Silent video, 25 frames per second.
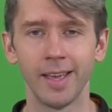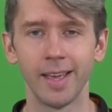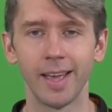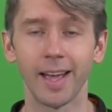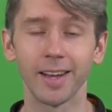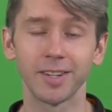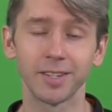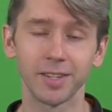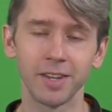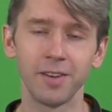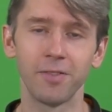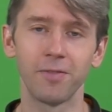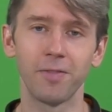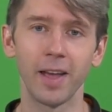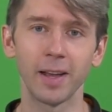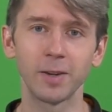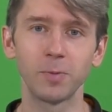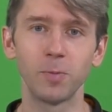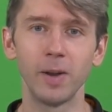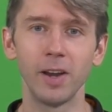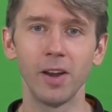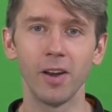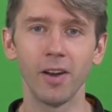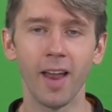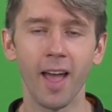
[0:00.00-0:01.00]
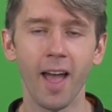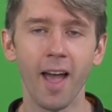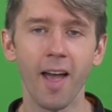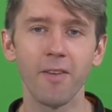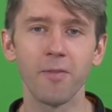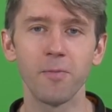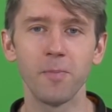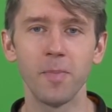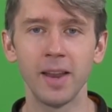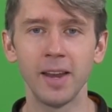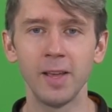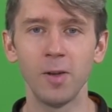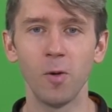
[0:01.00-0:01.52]
actually in fact we don't
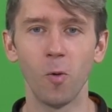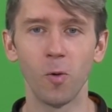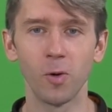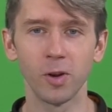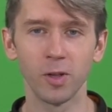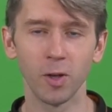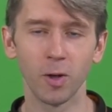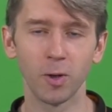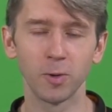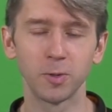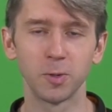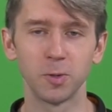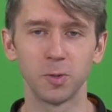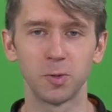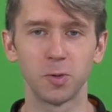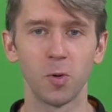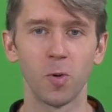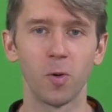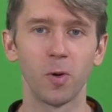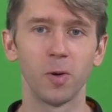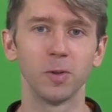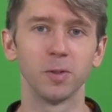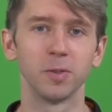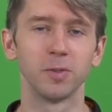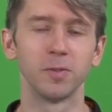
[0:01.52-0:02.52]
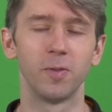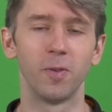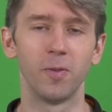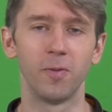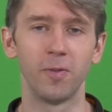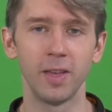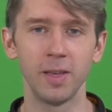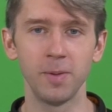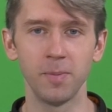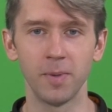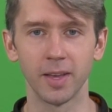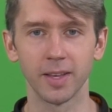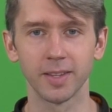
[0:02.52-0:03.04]
have many audio tutorials for
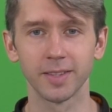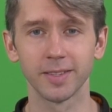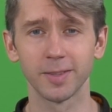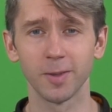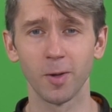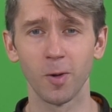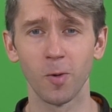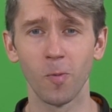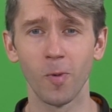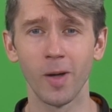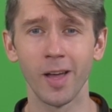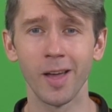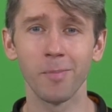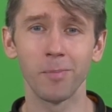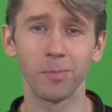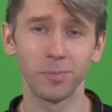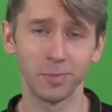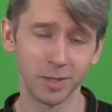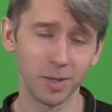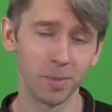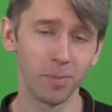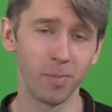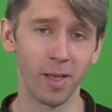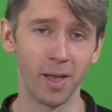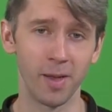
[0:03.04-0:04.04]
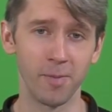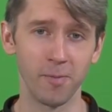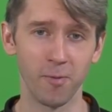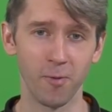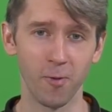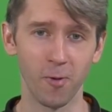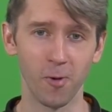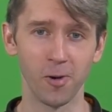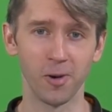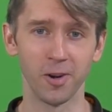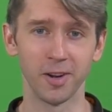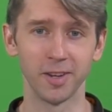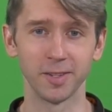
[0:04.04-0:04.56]
vMix, so we're to blame
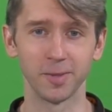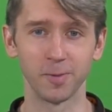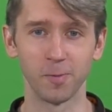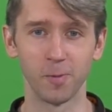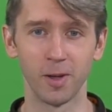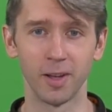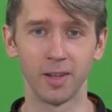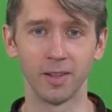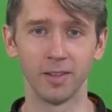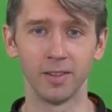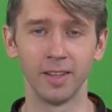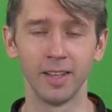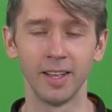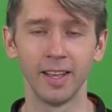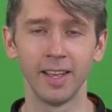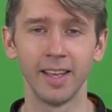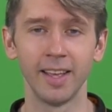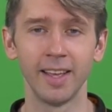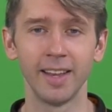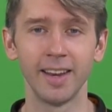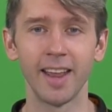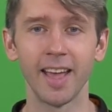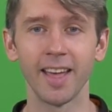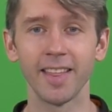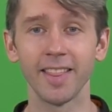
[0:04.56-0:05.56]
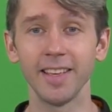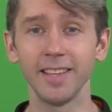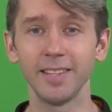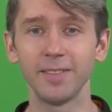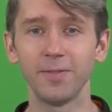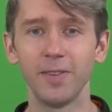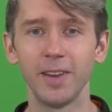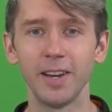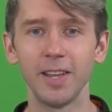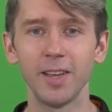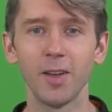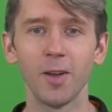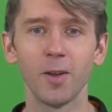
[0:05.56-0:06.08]
for it as well. Now
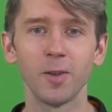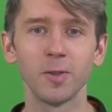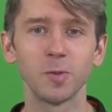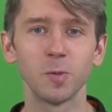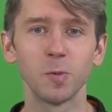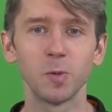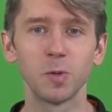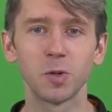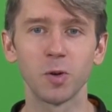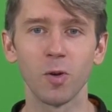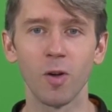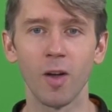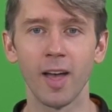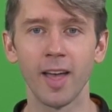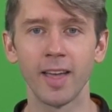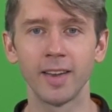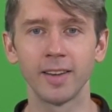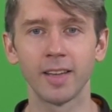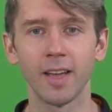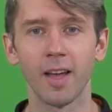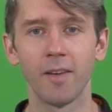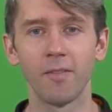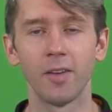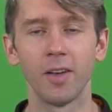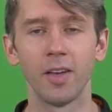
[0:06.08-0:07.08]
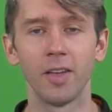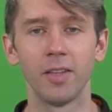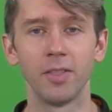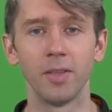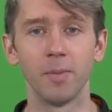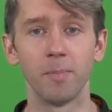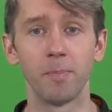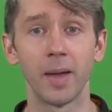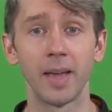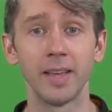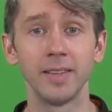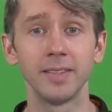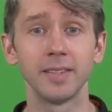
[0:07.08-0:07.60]
these videos will try and cover
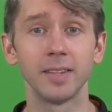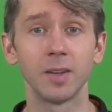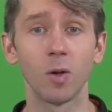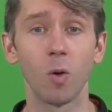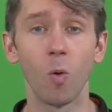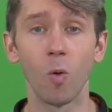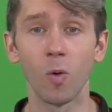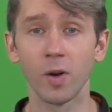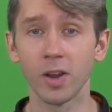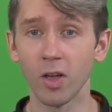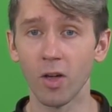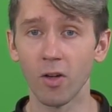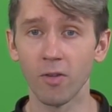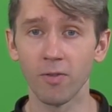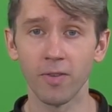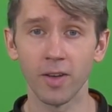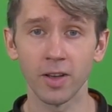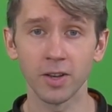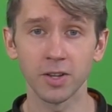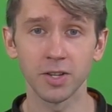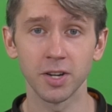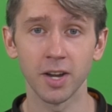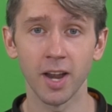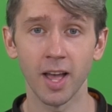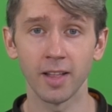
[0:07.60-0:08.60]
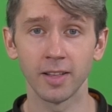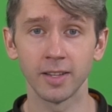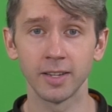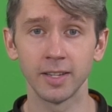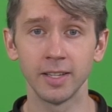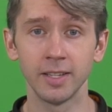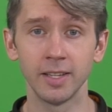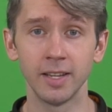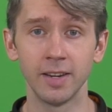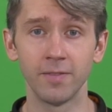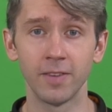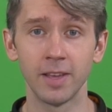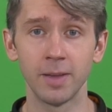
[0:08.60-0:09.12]
the basic audio
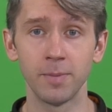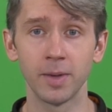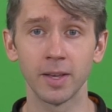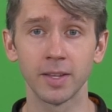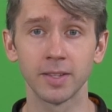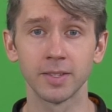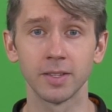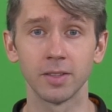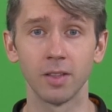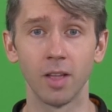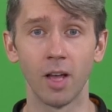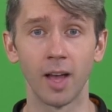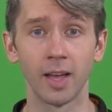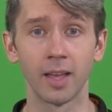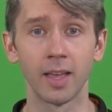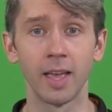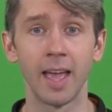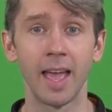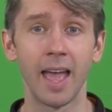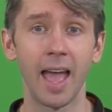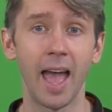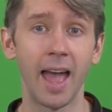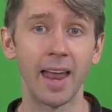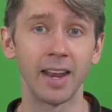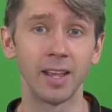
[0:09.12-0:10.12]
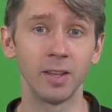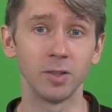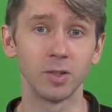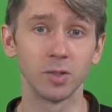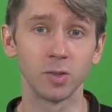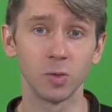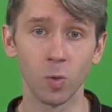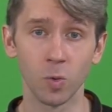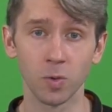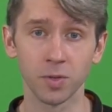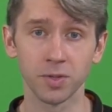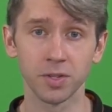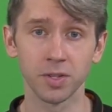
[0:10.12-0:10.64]
functionality in vMix like adding
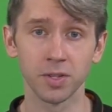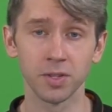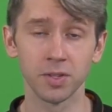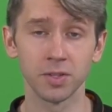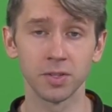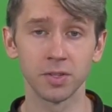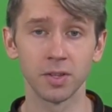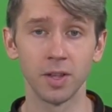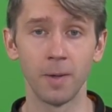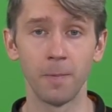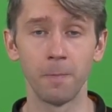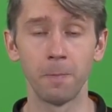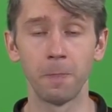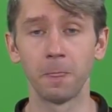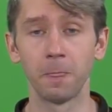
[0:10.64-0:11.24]
sources,